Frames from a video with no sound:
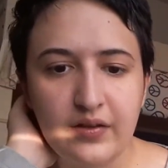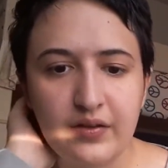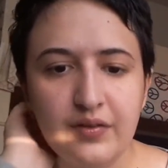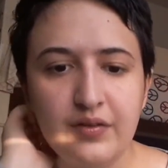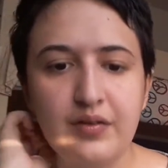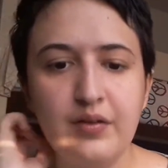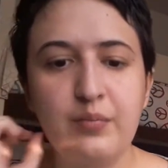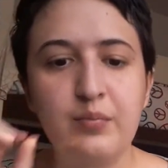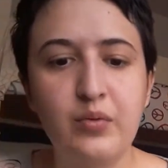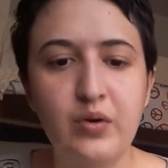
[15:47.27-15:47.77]

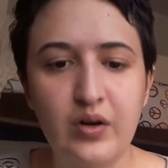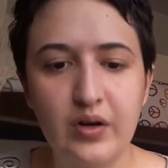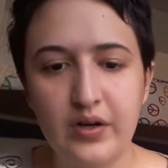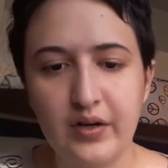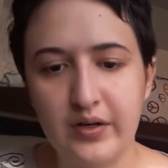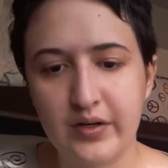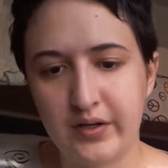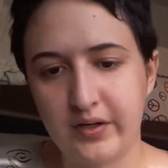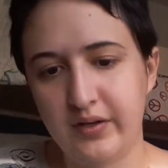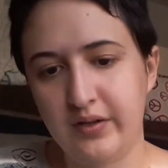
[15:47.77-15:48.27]
the
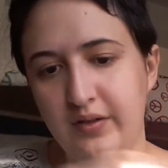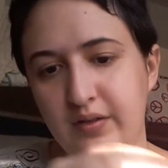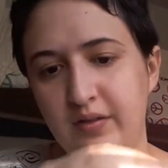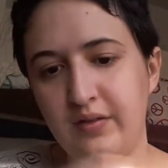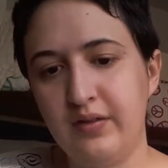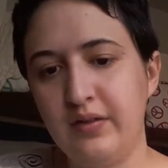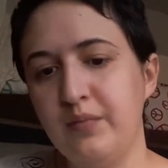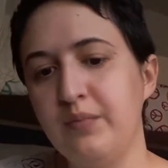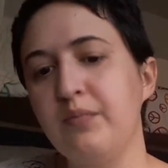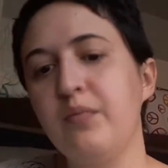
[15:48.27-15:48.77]
more
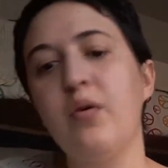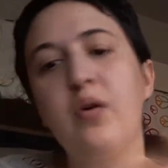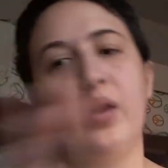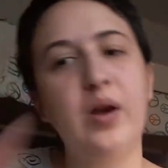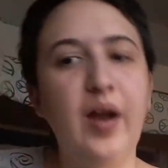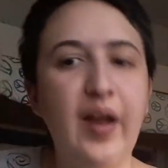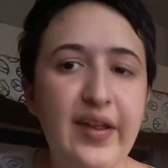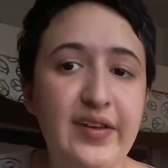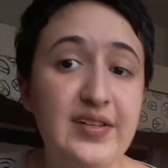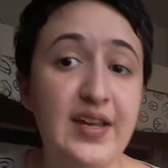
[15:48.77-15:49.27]

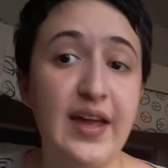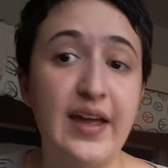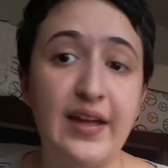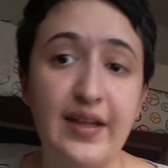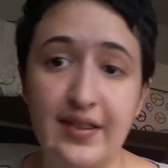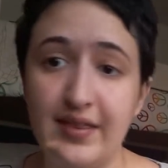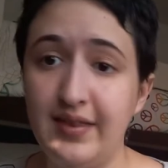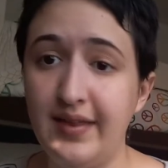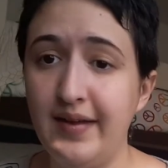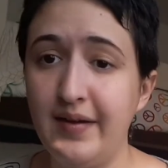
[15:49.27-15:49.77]
I
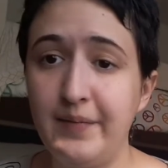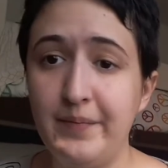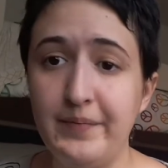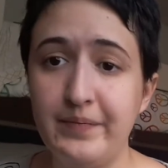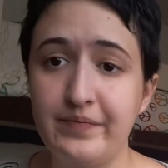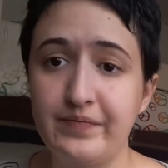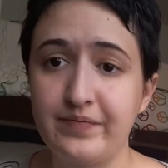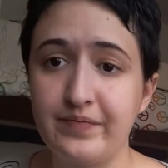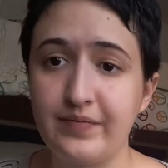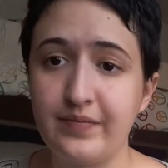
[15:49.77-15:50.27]
take
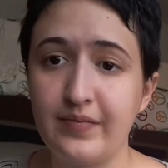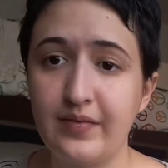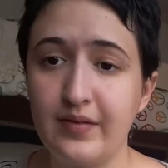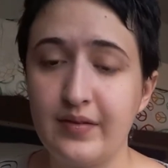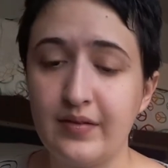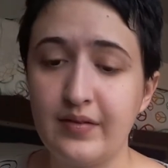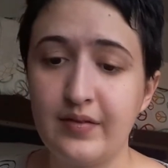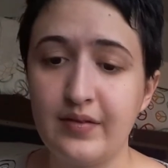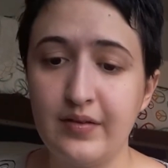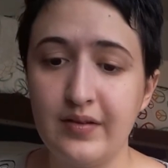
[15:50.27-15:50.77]
them,
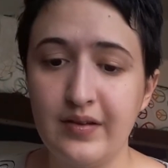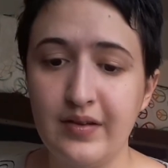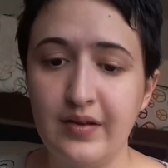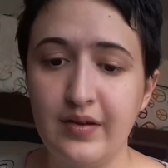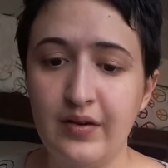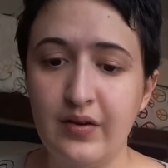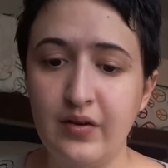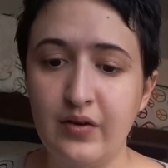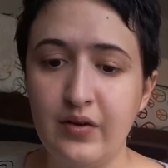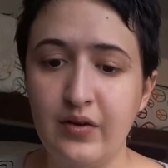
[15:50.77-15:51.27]

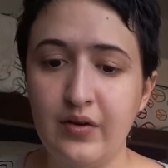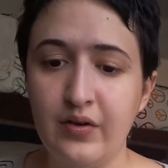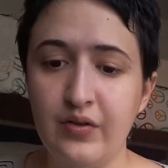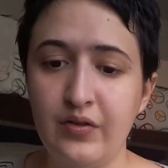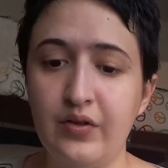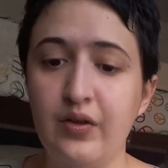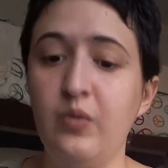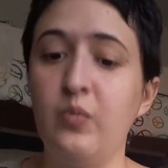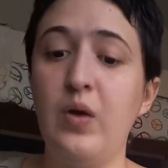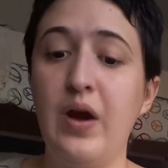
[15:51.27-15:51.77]

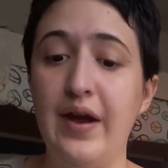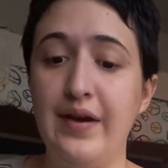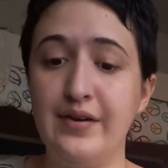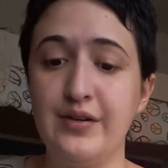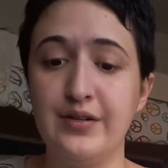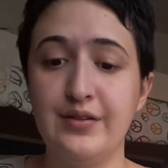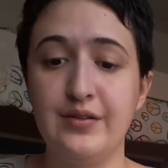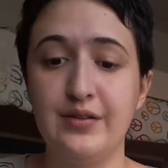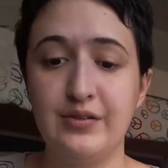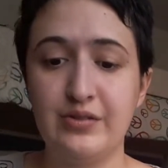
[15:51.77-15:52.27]
the
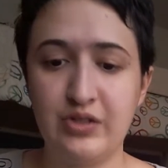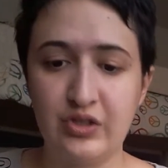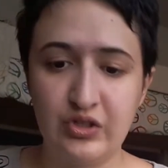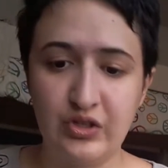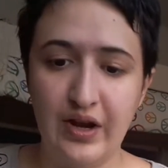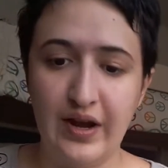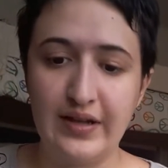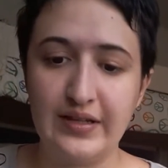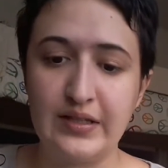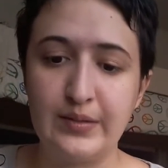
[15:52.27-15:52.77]
wider those
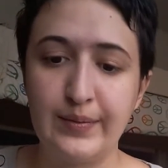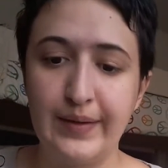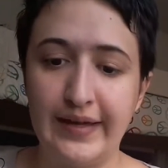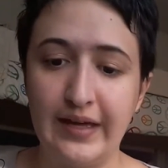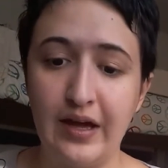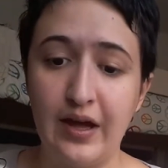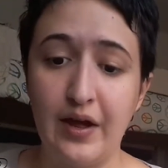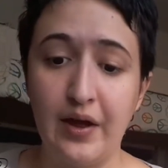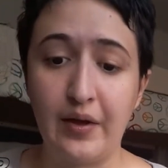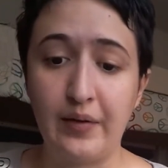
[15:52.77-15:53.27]
strides
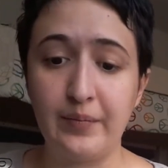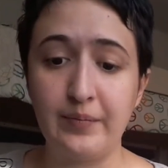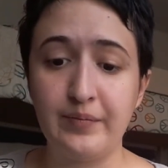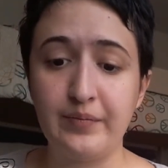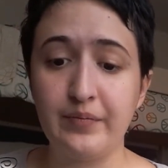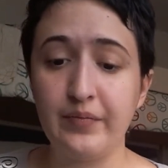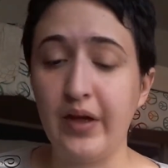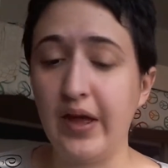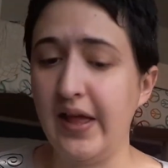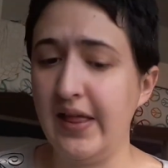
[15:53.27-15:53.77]

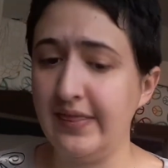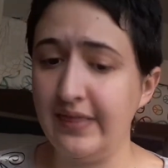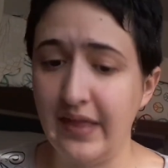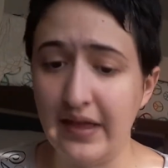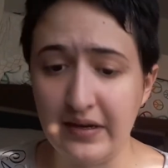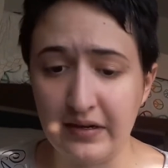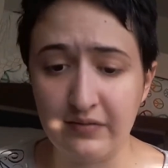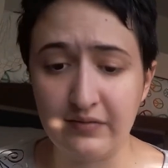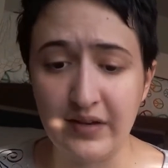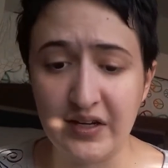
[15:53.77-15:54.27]
become, and
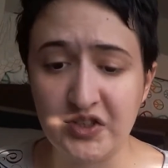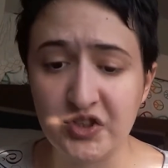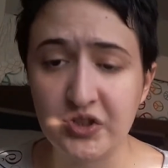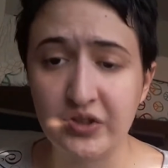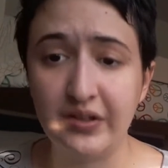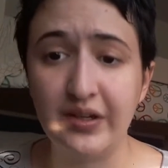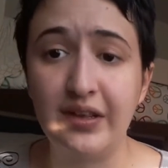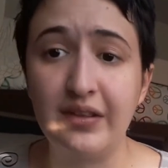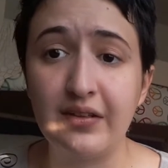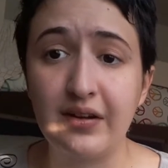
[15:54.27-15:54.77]
then
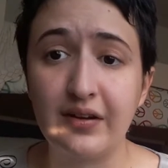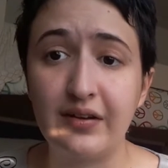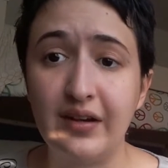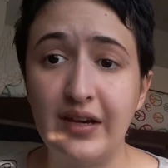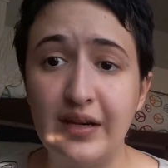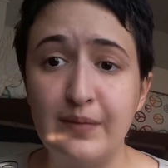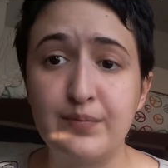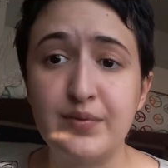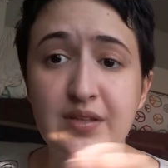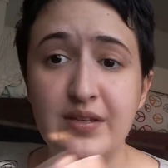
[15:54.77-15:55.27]
eventually they're
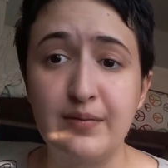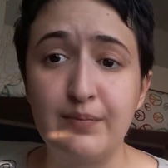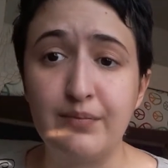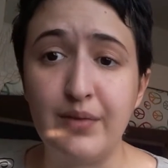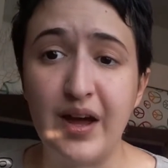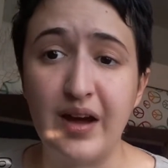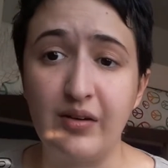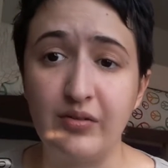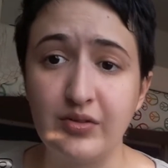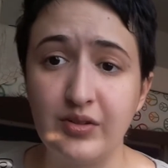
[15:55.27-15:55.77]
leaps and
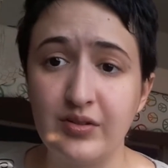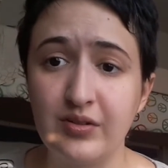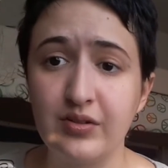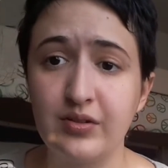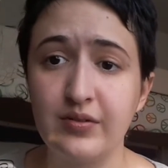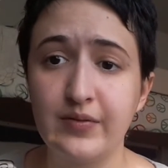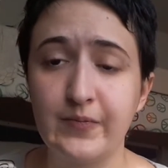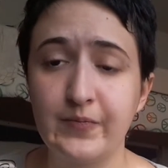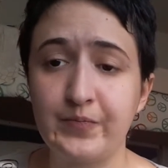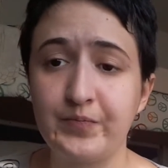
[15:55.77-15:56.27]

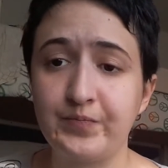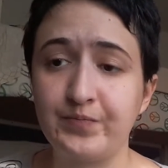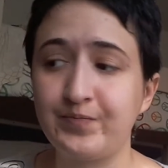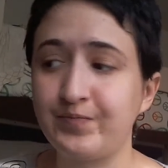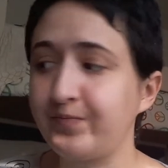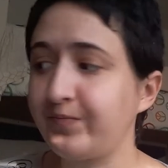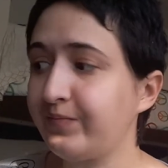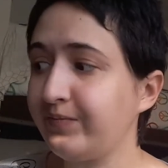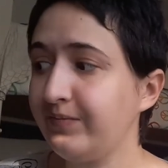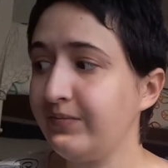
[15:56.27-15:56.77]
bounds.
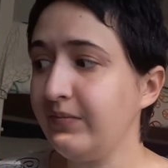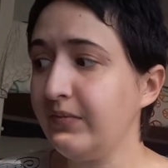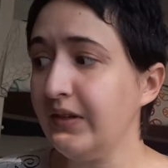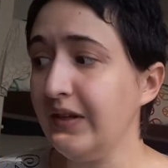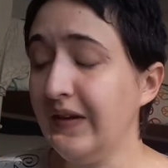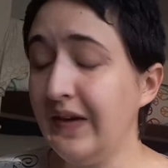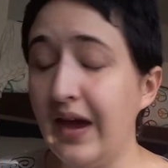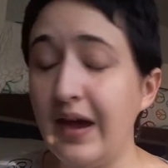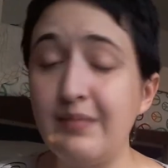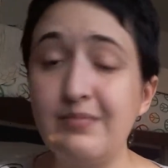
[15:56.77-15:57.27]

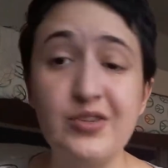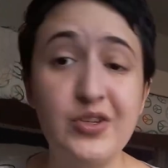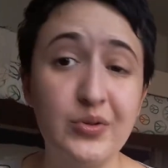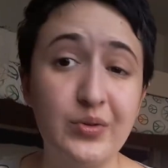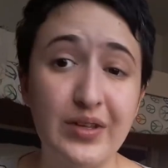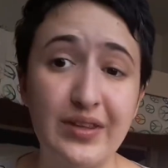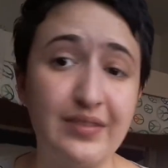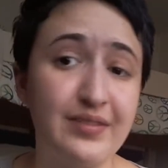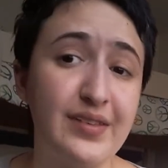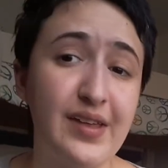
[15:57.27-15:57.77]
I'm
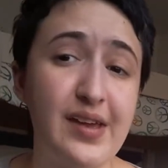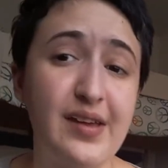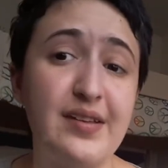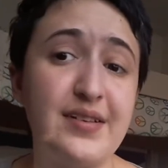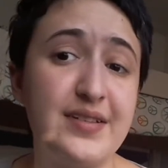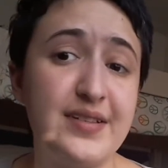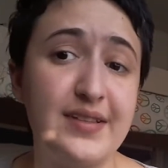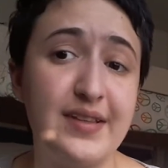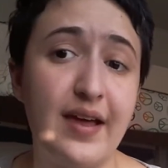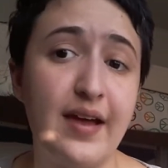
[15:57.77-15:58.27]
doing
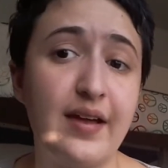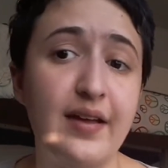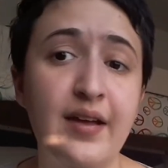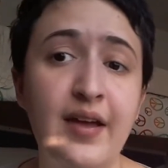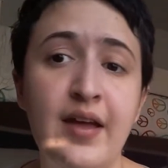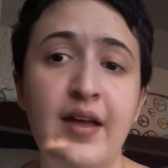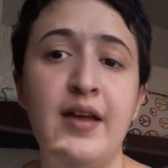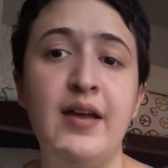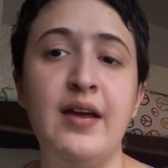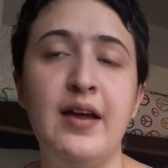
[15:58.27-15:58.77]
things that
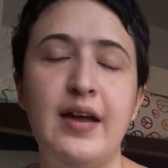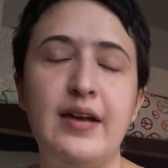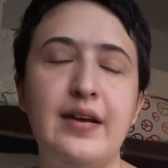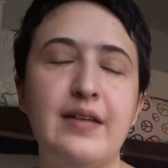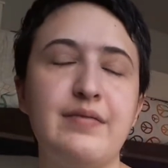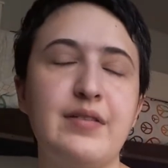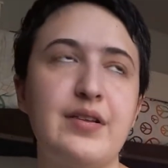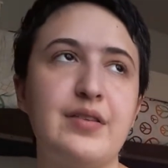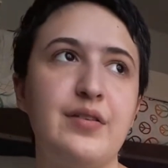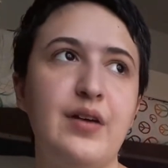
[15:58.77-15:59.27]
I
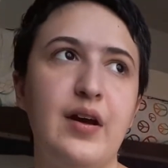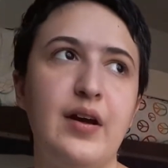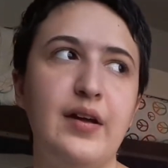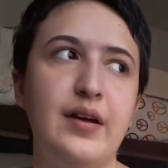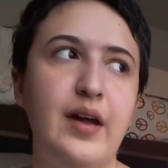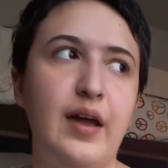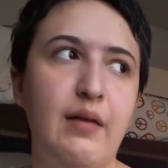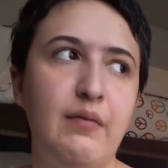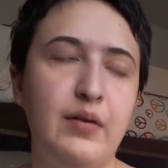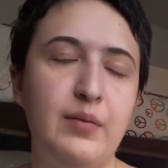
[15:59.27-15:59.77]
never thought
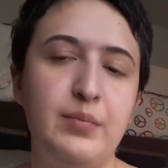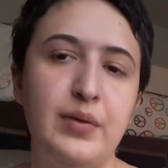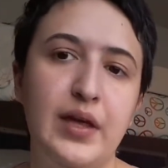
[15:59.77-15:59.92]
I would